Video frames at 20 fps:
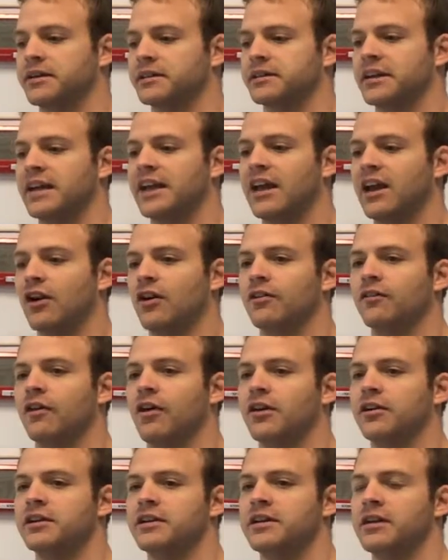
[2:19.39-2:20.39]
take care of
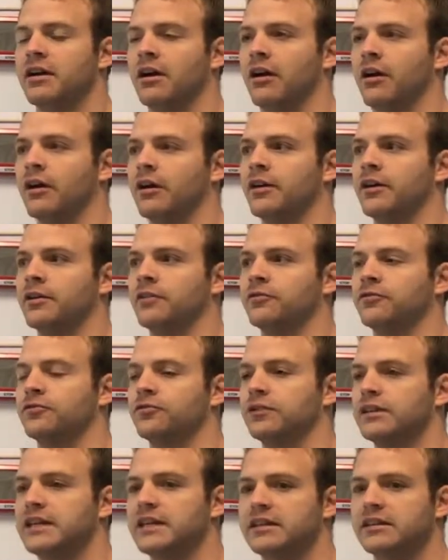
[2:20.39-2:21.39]
our
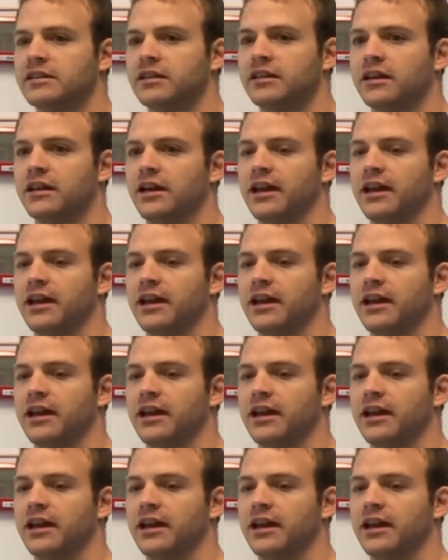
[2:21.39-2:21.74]
fleet